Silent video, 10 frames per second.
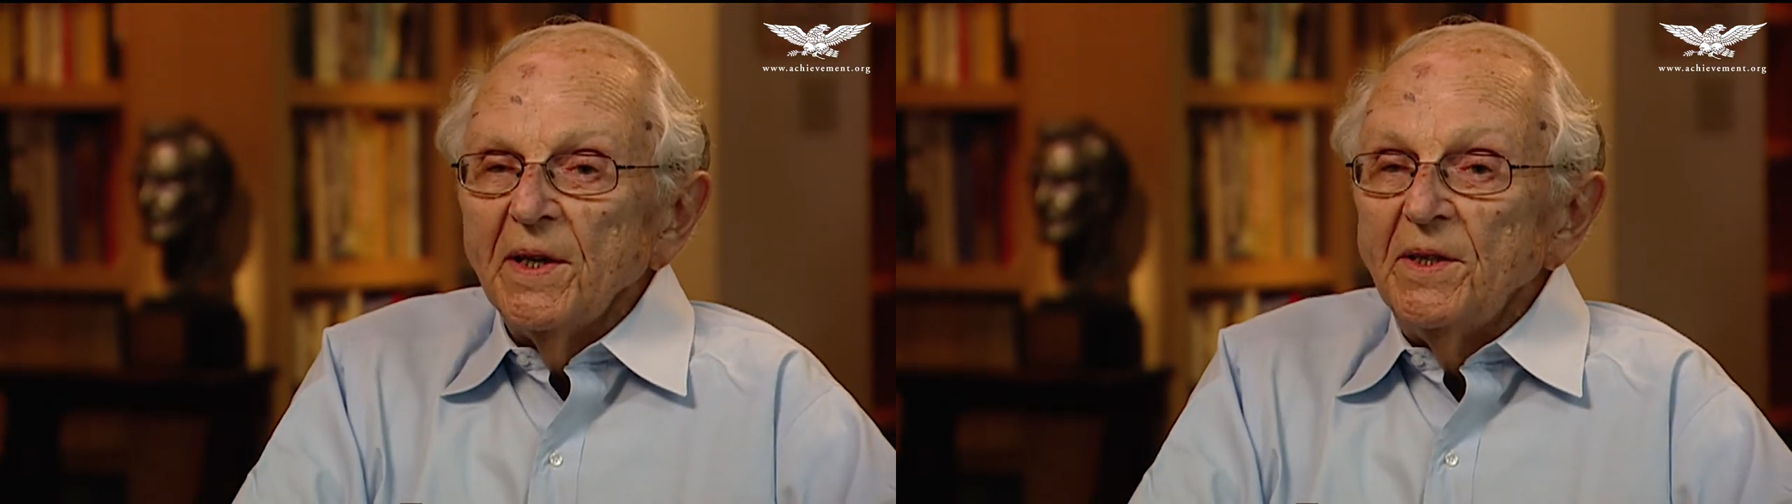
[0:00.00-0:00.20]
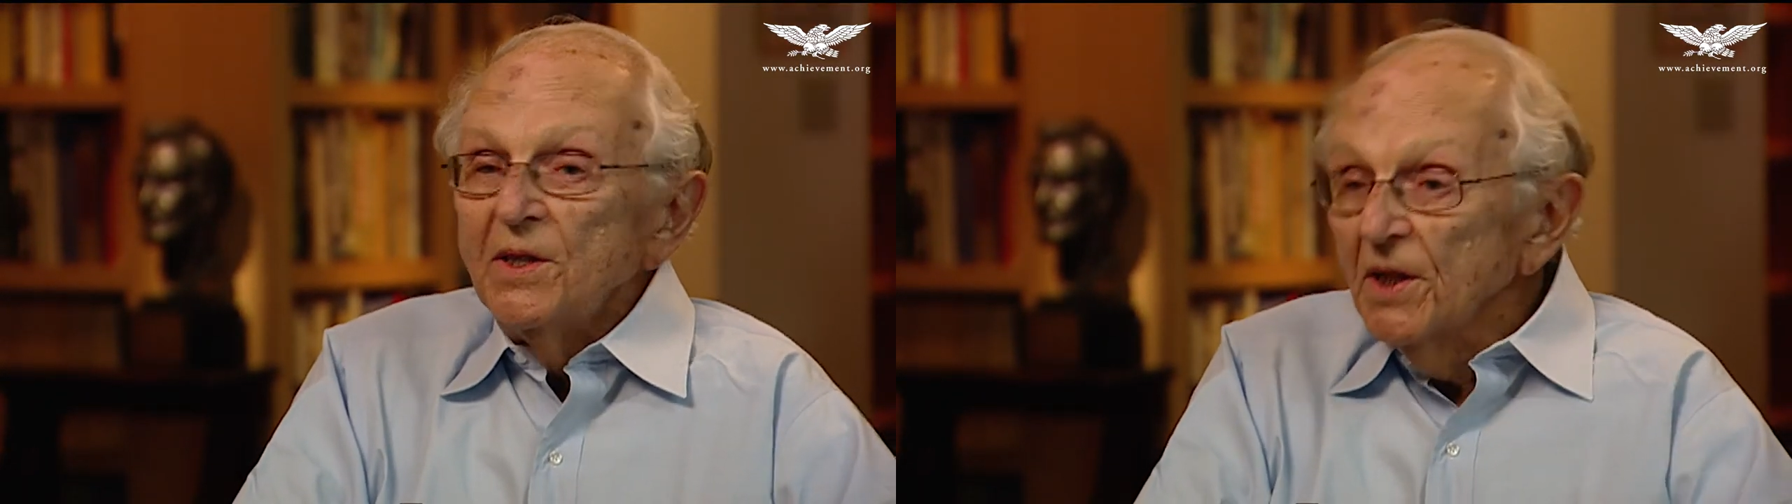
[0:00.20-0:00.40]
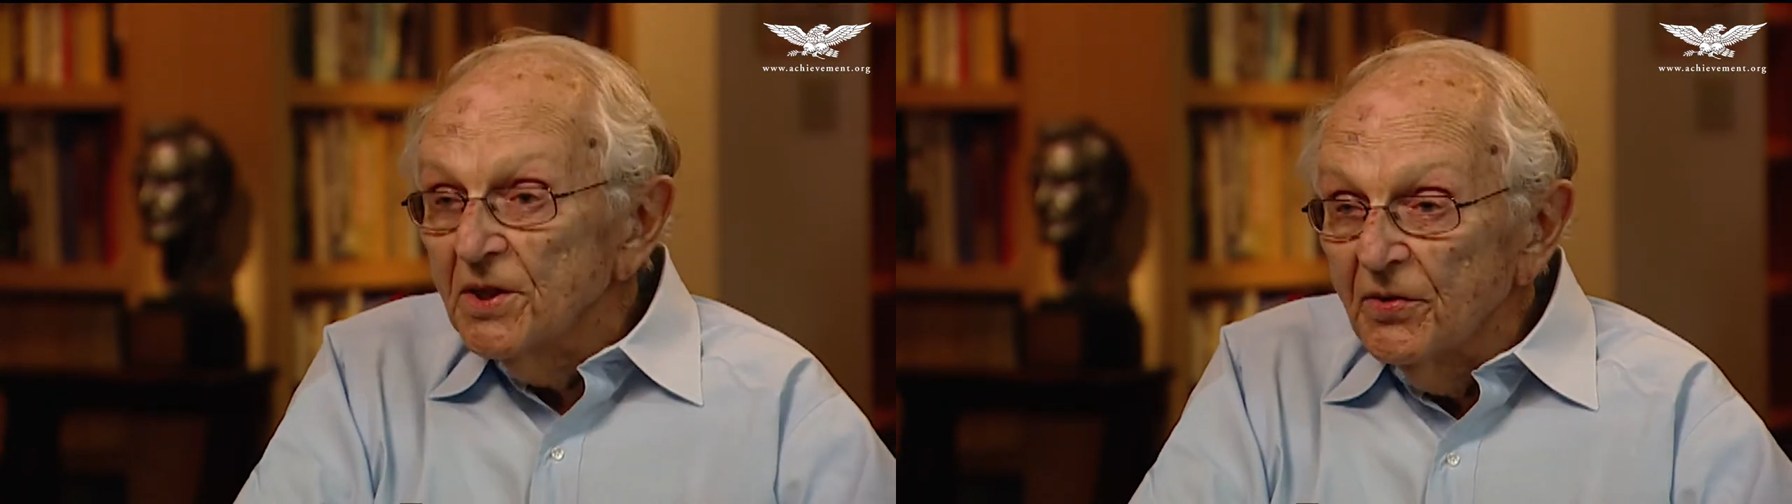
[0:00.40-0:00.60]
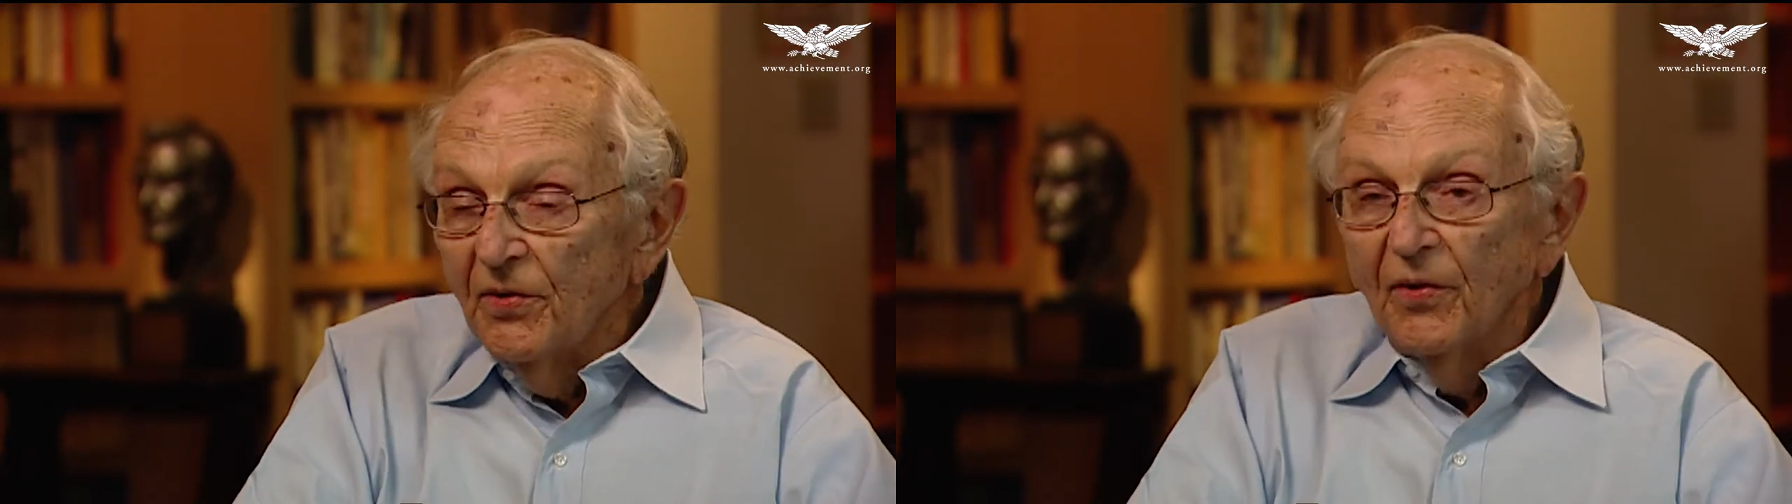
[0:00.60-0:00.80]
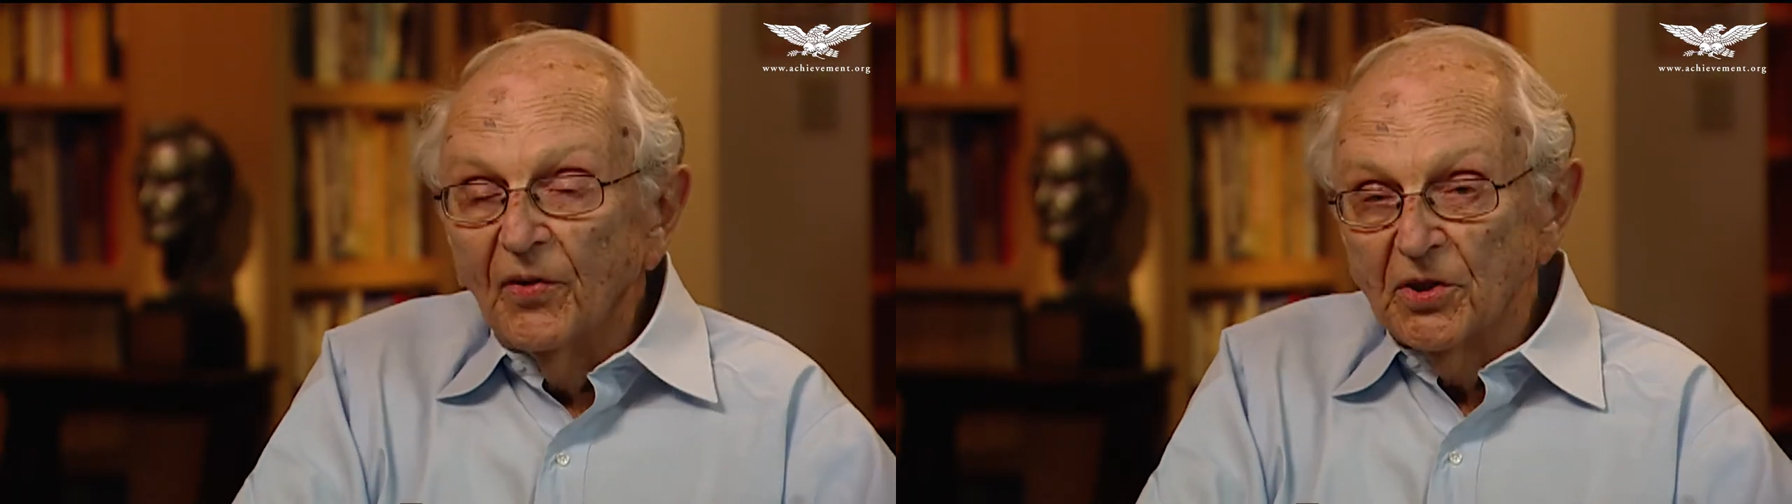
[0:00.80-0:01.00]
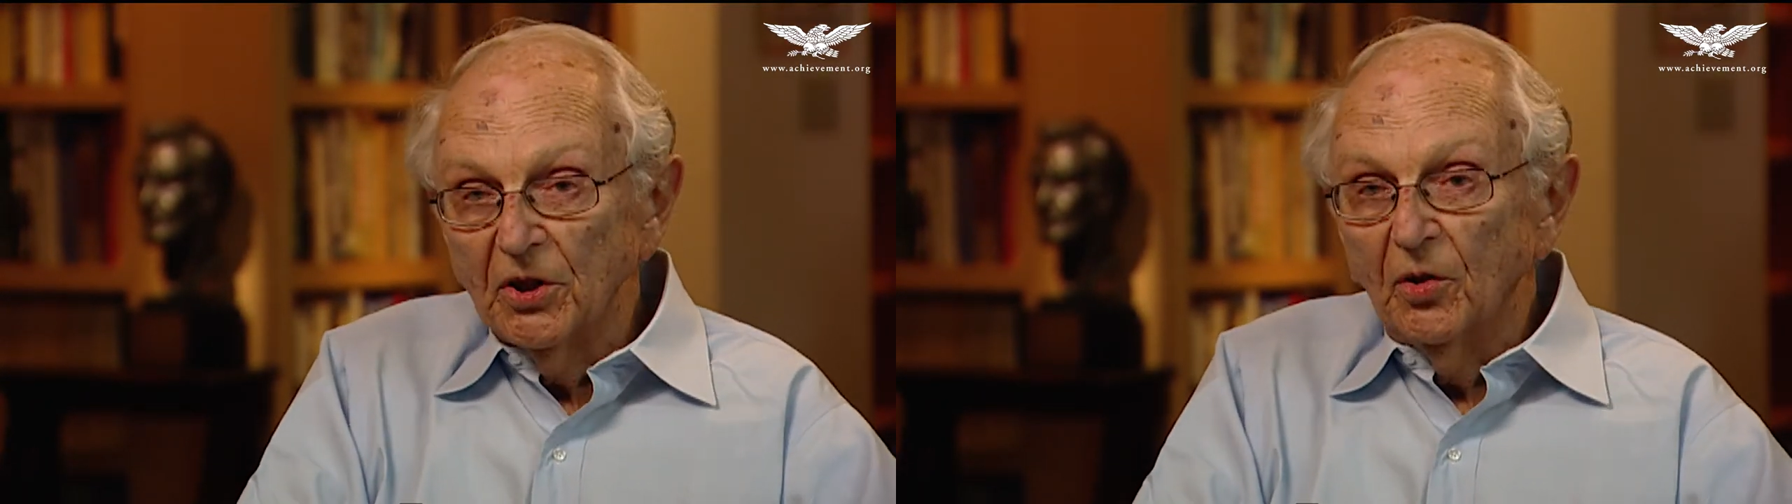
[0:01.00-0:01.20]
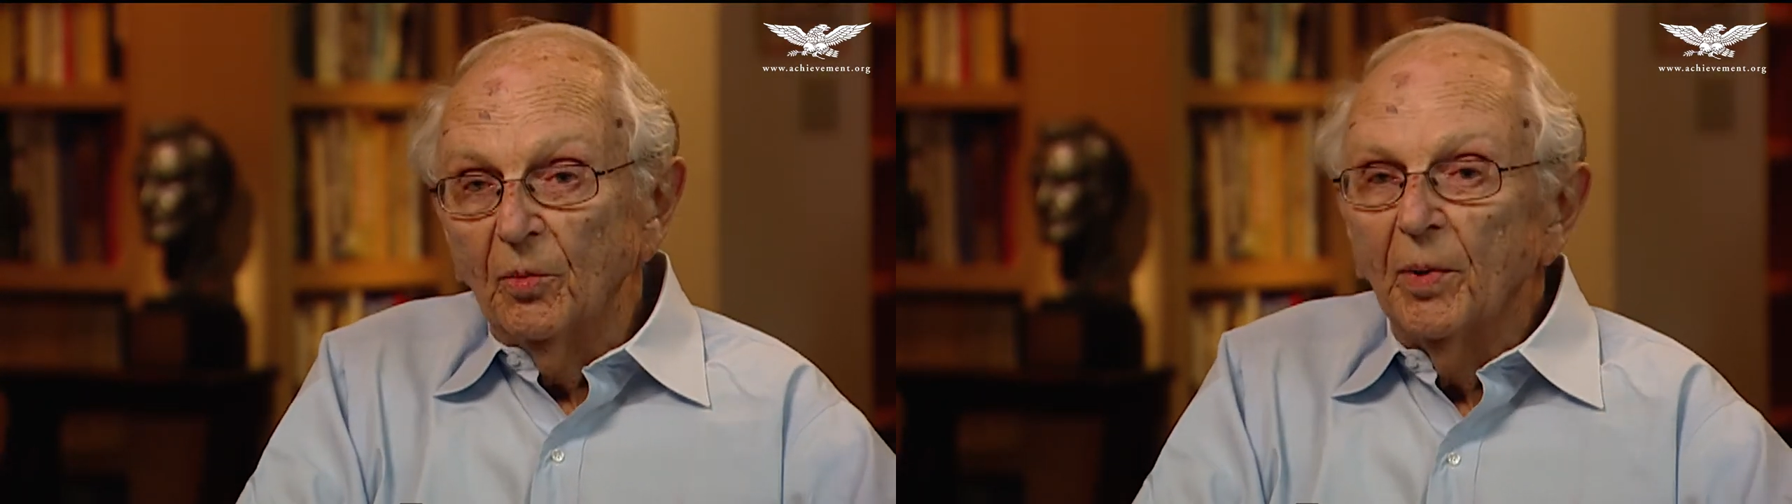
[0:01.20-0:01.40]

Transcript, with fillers: did just for show,